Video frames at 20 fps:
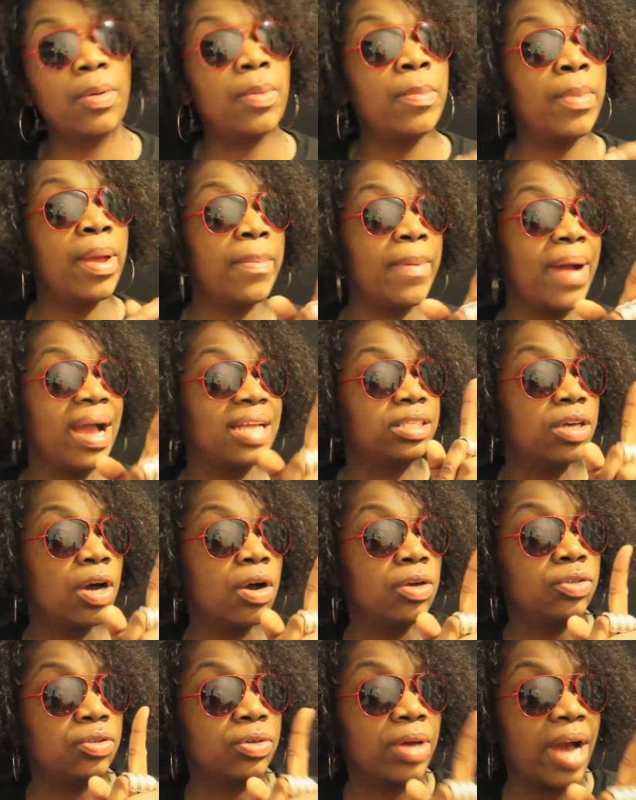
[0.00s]
remember I
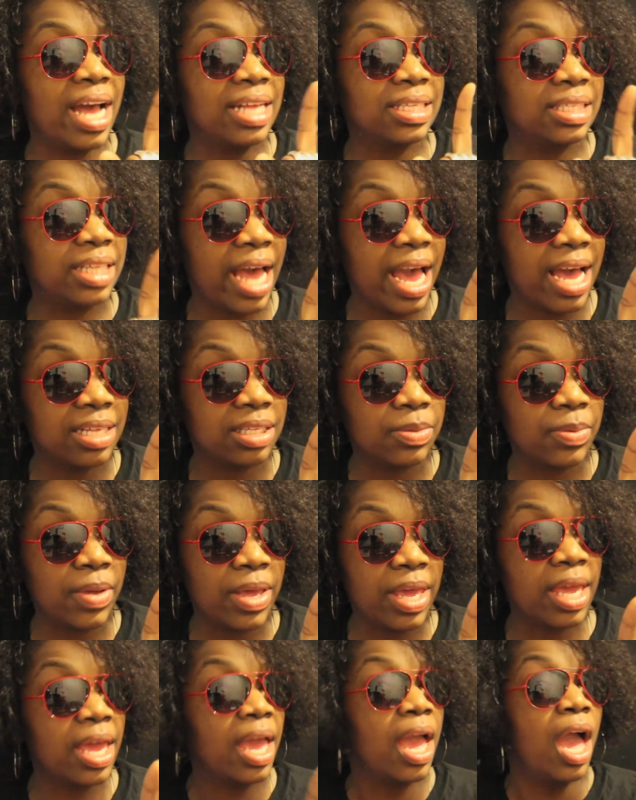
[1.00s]
told you guys last
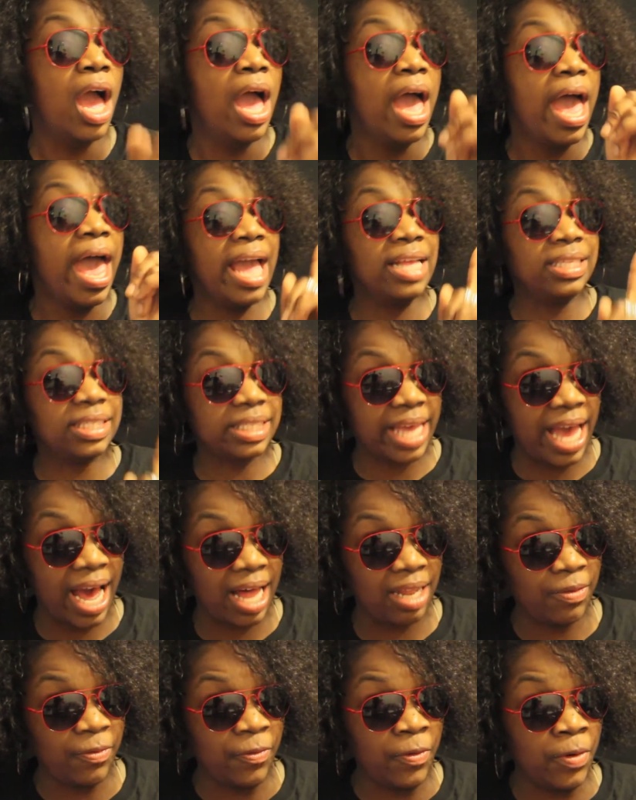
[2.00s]
week, head to
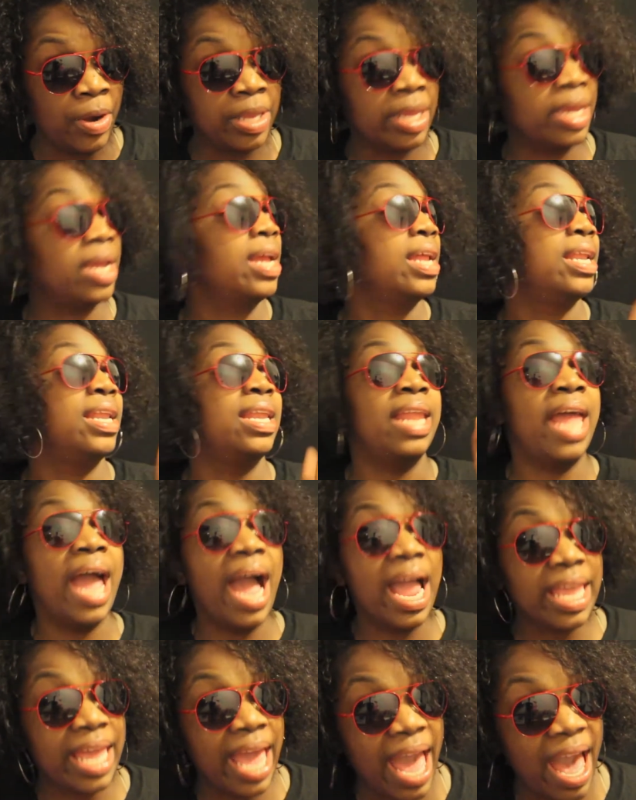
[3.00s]
California.
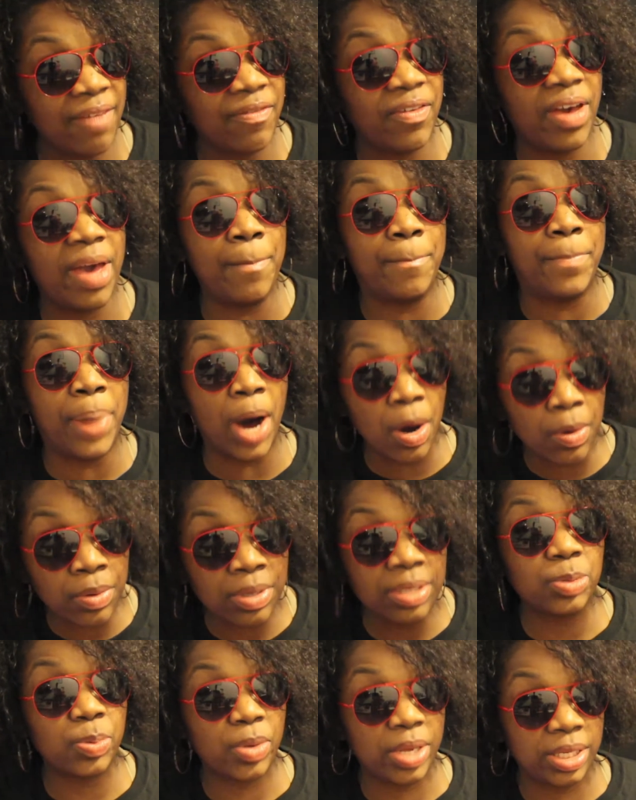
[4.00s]
Now you have a
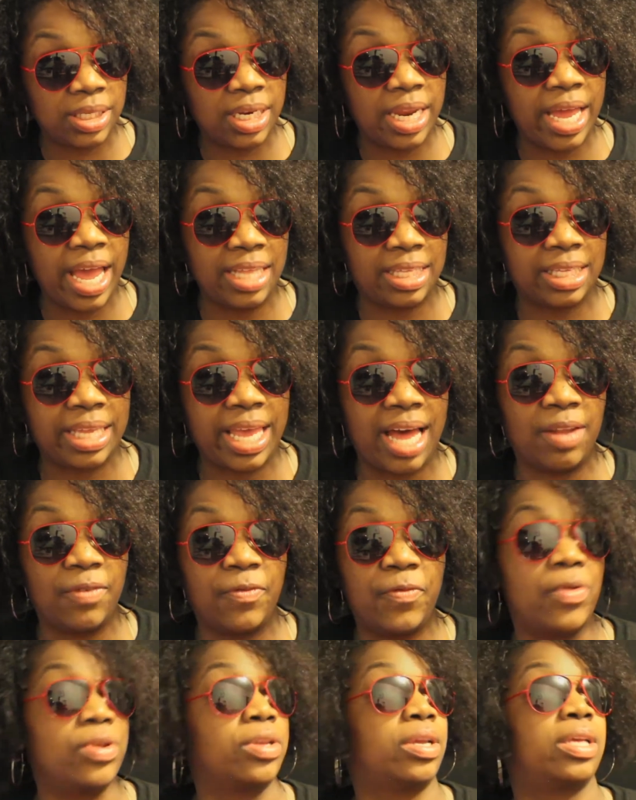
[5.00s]
bonus reason to head to
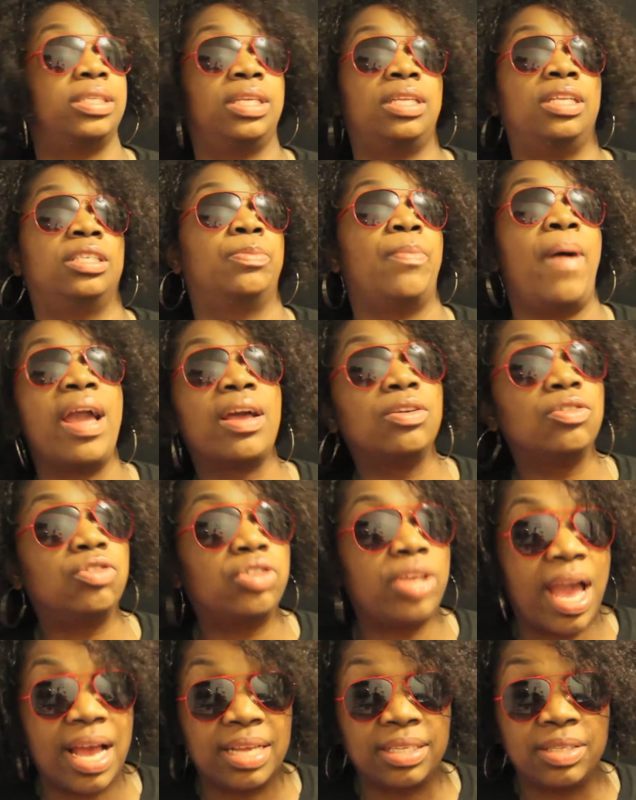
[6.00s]
California because it is Michael
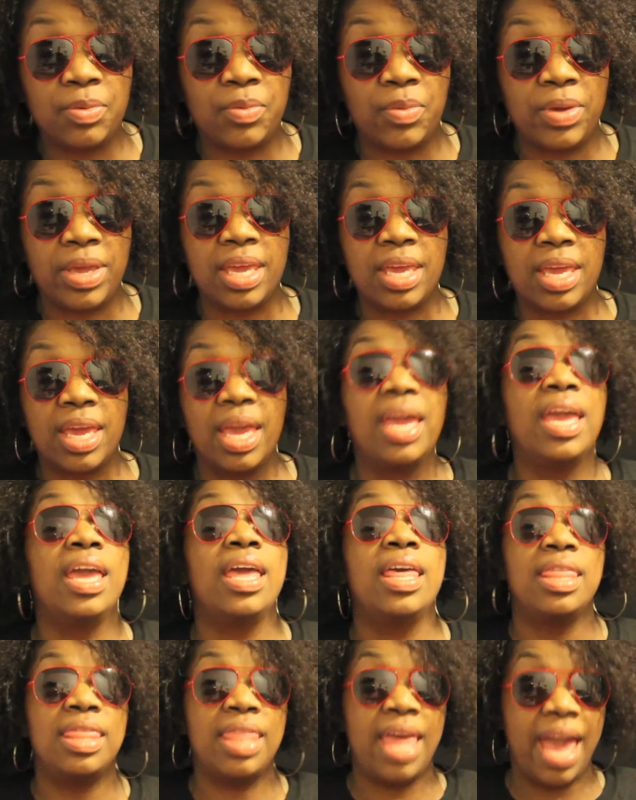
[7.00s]
Jackson week
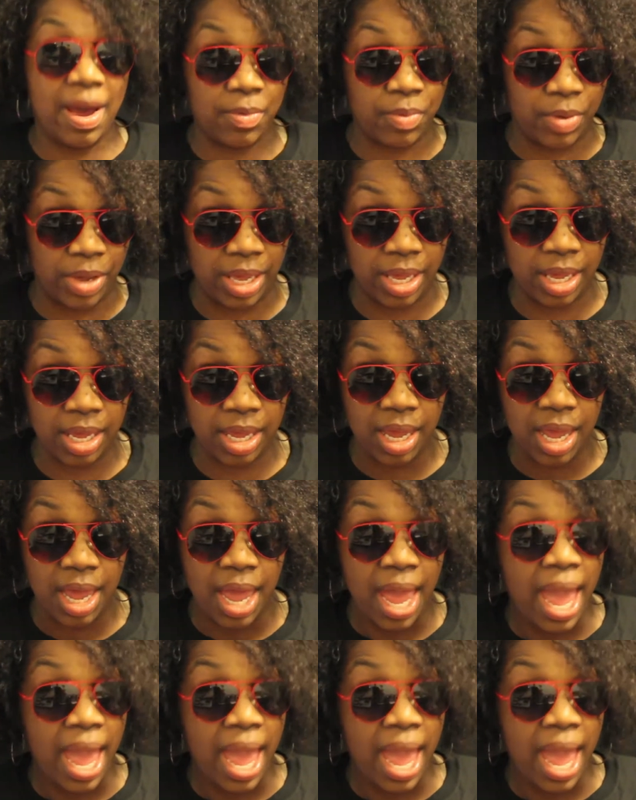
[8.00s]
that week.